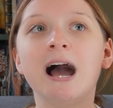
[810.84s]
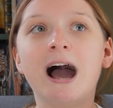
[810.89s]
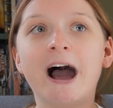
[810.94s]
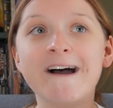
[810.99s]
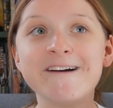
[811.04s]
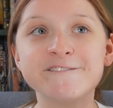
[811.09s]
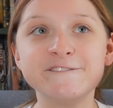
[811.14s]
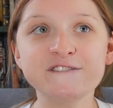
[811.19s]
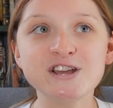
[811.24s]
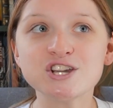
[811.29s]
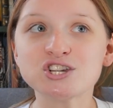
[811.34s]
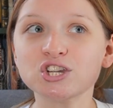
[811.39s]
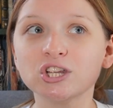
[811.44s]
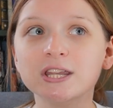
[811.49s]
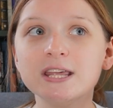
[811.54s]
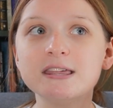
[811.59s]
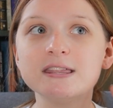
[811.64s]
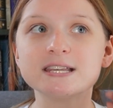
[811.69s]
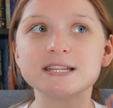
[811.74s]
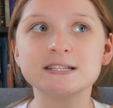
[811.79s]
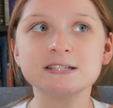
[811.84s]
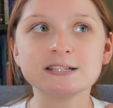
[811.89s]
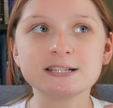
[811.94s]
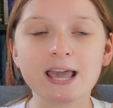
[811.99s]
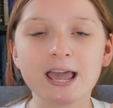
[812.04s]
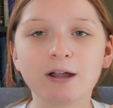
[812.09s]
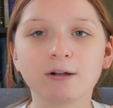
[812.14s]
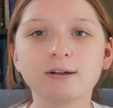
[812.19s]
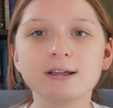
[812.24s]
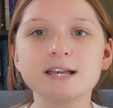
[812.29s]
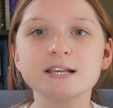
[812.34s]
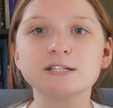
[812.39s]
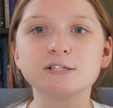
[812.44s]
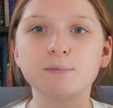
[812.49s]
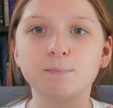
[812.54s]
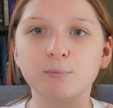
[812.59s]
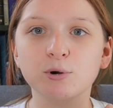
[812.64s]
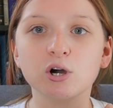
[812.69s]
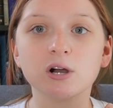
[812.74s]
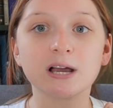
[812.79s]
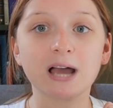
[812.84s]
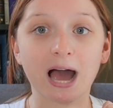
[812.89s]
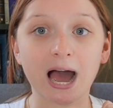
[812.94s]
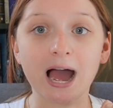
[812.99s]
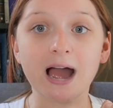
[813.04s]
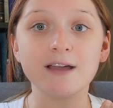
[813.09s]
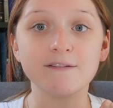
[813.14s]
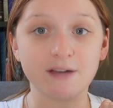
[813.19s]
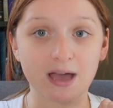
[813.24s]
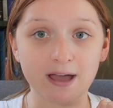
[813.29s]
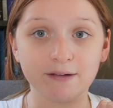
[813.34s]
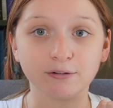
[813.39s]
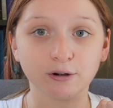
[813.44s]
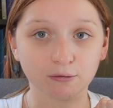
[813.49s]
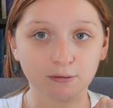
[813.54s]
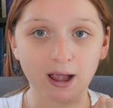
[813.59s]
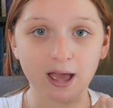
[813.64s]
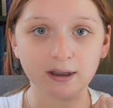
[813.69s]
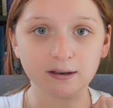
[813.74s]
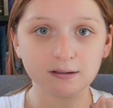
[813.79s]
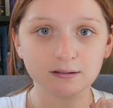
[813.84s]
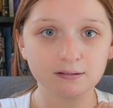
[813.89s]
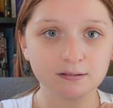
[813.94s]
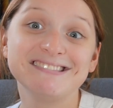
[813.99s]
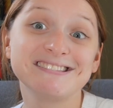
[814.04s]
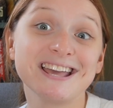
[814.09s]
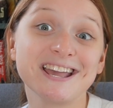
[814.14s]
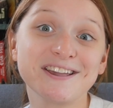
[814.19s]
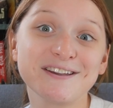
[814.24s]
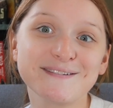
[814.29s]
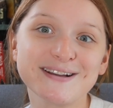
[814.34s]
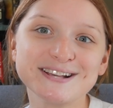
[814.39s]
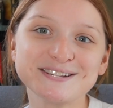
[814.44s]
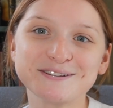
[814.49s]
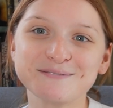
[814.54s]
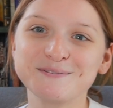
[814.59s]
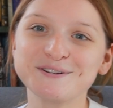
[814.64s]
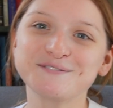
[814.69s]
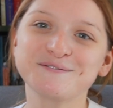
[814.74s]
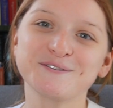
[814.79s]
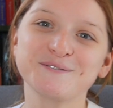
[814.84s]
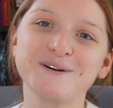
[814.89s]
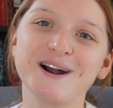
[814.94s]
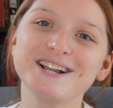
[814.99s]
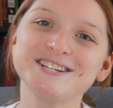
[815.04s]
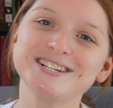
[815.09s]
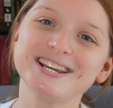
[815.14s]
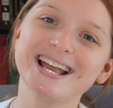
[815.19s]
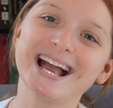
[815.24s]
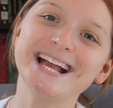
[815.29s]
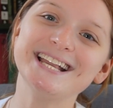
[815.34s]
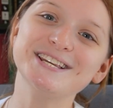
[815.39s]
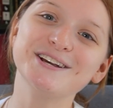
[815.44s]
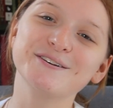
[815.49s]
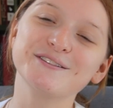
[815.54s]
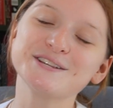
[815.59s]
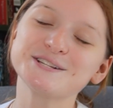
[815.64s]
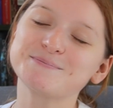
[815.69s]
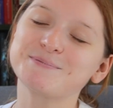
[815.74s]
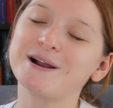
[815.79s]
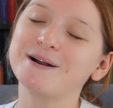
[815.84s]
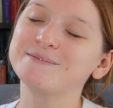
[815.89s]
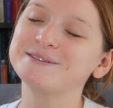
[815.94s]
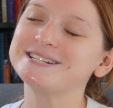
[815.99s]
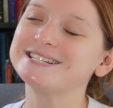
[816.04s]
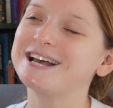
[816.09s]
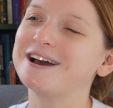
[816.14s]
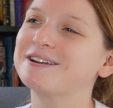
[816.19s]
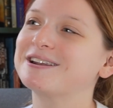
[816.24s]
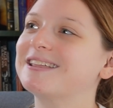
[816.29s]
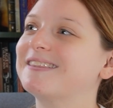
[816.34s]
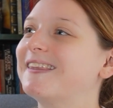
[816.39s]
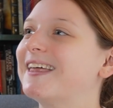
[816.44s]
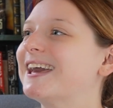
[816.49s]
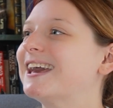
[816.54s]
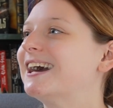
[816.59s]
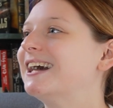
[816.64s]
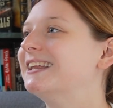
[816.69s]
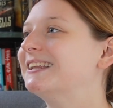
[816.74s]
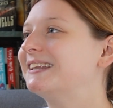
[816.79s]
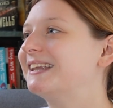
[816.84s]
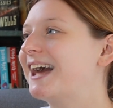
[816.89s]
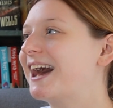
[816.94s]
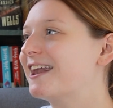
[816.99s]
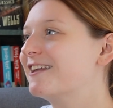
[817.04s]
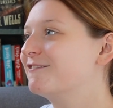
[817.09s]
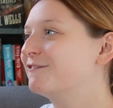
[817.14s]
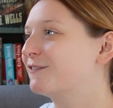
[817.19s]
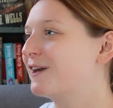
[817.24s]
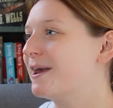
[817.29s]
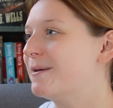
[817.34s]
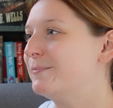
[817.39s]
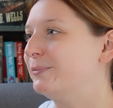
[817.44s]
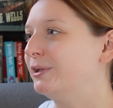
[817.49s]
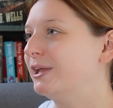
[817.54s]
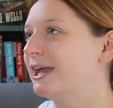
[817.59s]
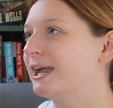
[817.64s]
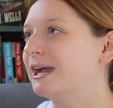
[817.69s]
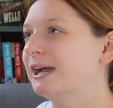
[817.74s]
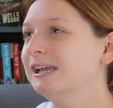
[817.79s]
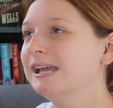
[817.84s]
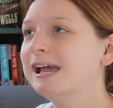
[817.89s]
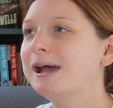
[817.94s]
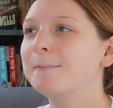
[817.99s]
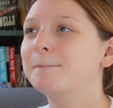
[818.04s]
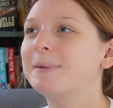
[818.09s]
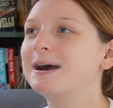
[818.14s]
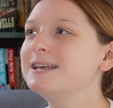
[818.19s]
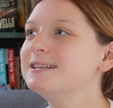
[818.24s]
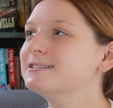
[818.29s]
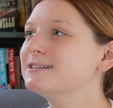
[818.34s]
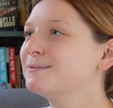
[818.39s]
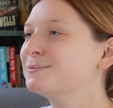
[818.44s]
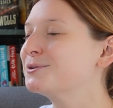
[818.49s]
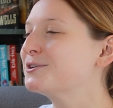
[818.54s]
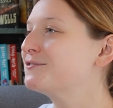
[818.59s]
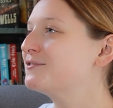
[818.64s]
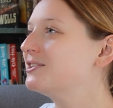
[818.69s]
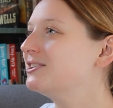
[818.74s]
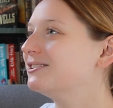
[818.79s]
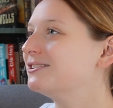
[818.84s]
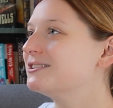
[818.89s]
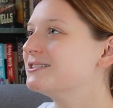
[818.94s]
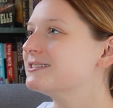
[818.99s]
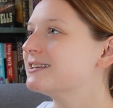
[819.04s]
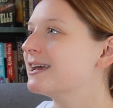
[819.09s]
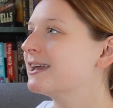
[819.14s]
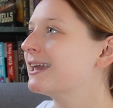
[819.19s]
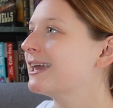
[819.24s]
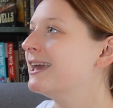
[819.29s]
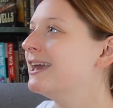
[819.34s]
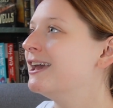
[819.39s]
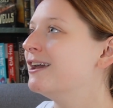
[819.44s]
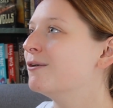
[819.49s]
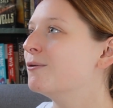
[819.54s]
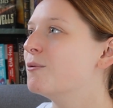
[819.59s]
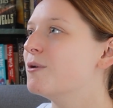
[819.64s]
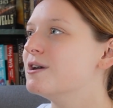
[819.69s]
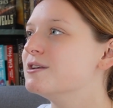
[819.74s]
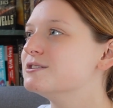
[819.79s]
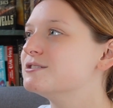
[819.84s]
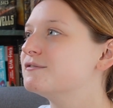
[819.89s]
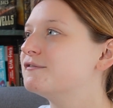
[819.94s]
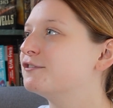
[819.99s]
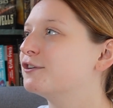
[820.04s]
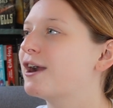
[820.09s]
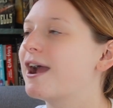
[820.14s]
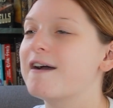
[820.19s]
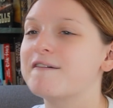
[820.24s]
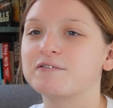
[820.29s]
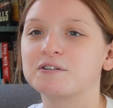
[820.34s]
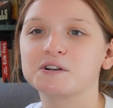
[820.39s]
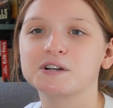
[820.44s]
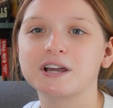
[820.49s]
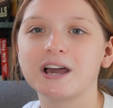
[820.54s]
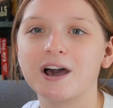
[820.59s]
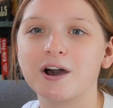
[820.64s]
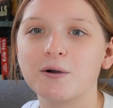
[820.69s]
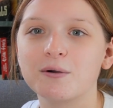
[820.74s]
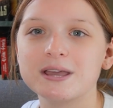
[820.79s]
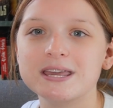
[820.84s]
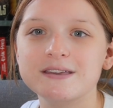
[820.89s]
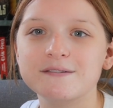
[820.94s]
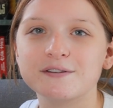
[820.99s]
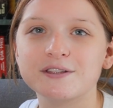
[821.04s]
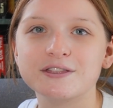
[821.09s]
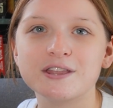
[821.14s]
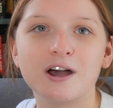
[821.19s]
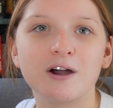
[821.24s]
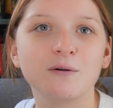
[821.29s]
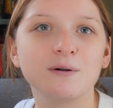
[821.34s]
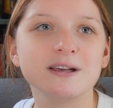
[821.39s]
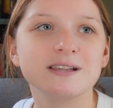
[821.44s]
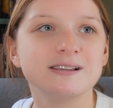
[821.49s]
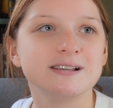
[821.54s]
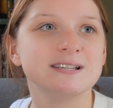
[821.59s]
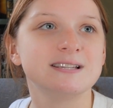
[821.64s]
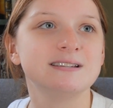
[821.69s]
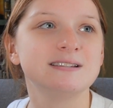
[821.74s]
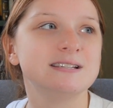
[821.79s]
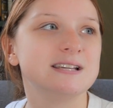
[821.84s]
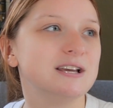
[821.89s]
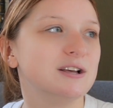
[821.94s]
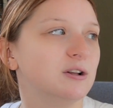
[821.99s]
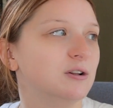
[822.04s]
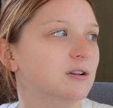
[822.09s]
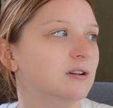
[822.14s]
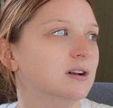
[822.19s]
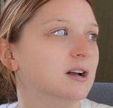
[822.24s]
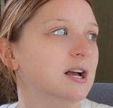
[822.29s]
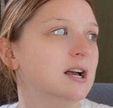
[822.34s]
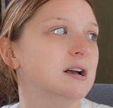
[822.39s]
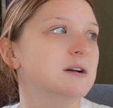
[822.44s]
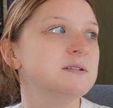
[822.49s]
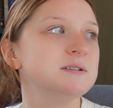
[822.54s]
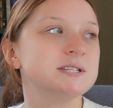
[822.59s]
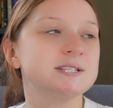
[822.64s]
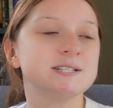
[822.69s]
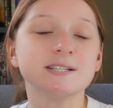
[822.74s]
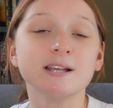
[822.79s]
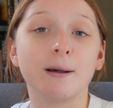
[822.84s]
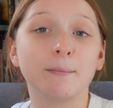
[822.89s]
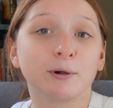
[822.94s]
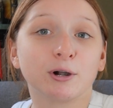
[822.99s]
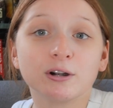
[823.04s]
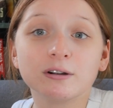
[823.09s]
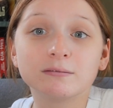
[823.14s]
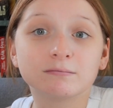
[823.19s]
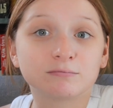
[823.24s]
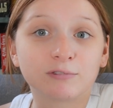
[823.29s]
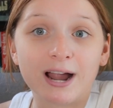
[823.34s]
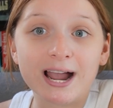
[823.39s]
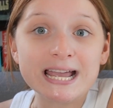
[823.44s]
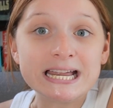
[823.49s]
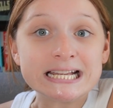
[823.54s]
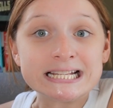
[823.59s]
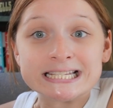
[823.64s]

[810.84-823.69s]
Officially the scariest book I've ever read. Thank you guys so much for watching. I know this probably sounded like a lot of rambling. My summer feels like it was forever ago, even though it is still summer, right?